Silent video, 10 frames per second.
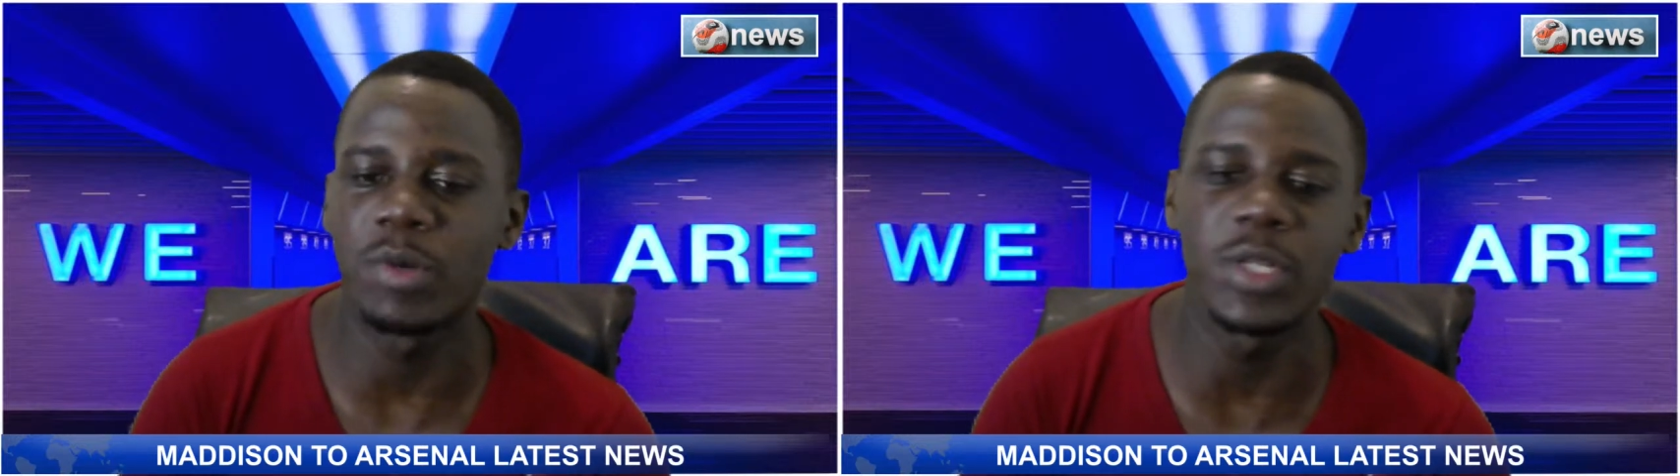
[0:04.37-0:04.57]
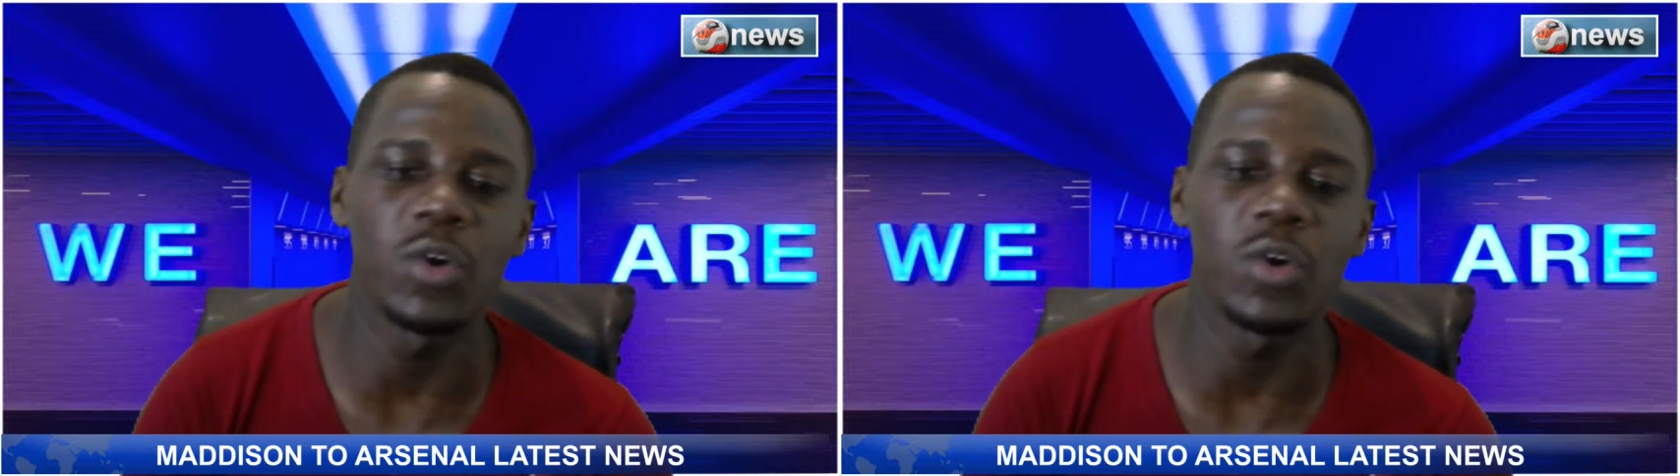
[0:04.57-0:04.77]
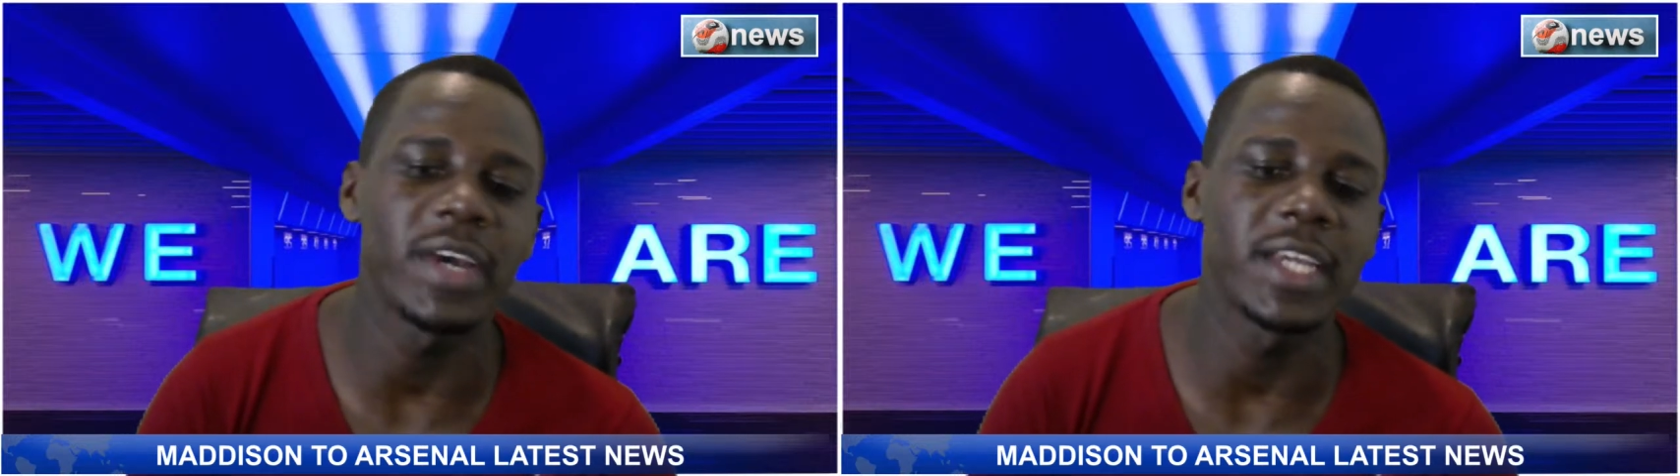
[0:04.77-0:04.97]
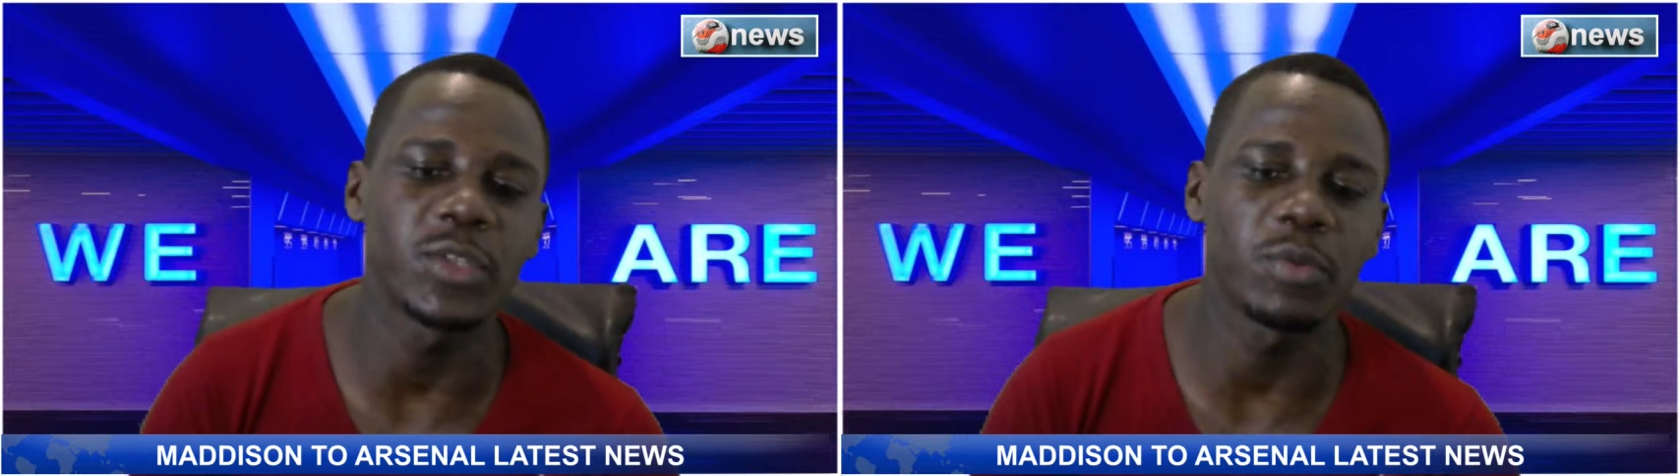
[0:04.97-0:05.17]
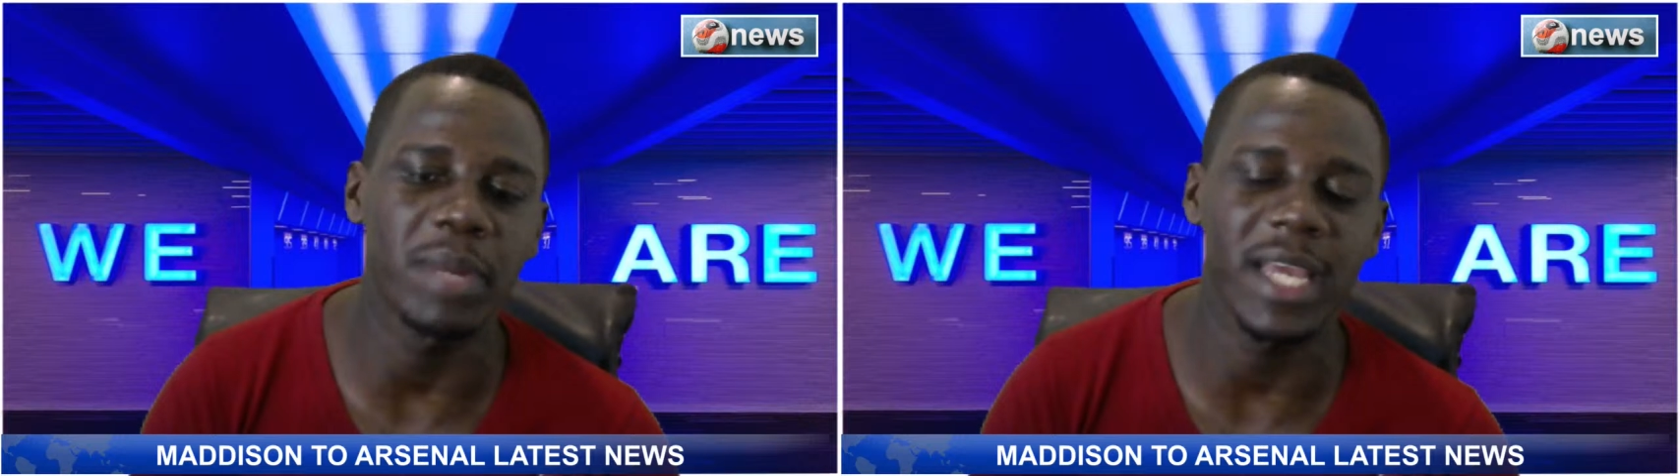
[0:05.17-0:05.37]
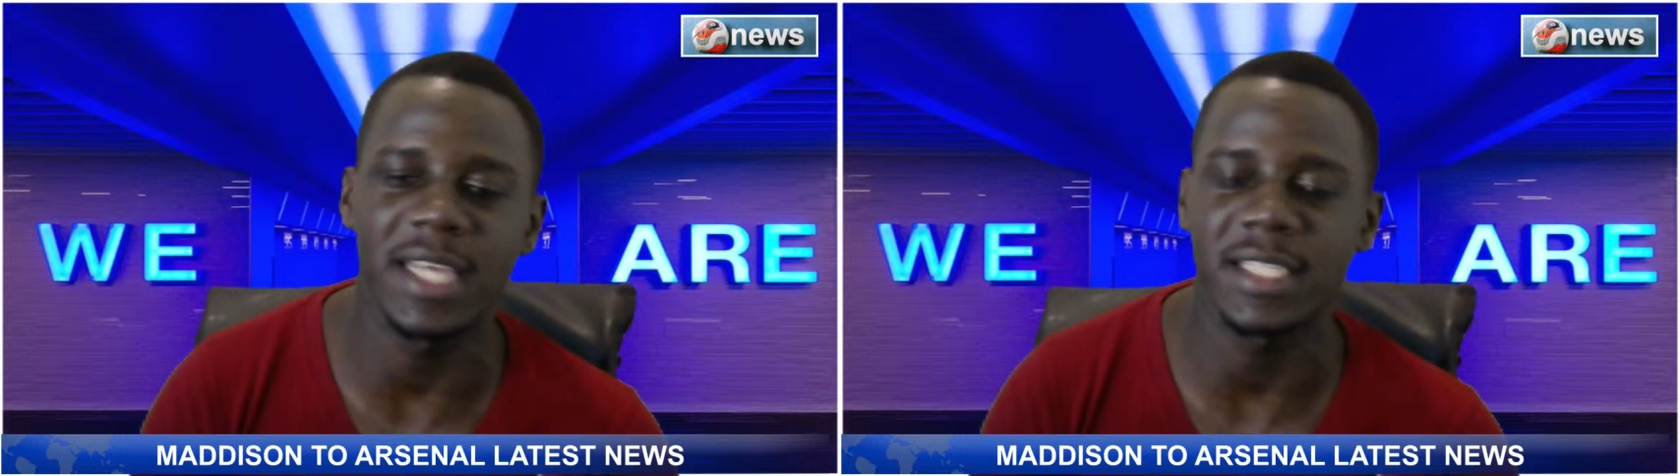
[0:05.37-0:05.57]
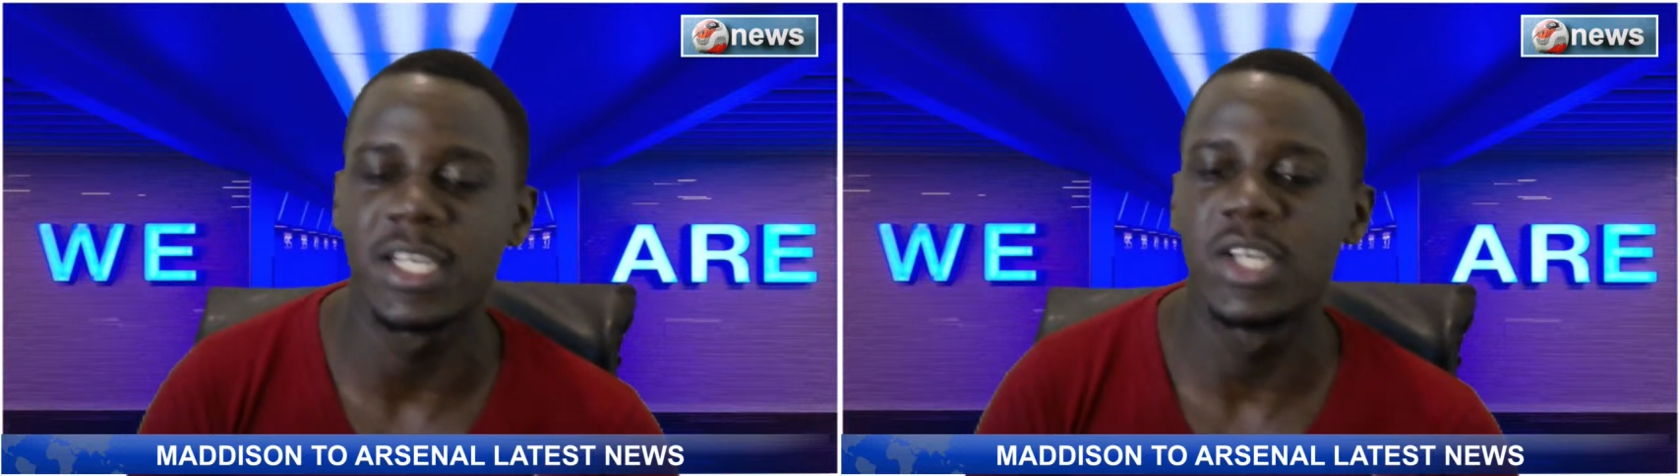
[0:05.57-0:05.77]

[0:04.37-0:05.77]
really offer into players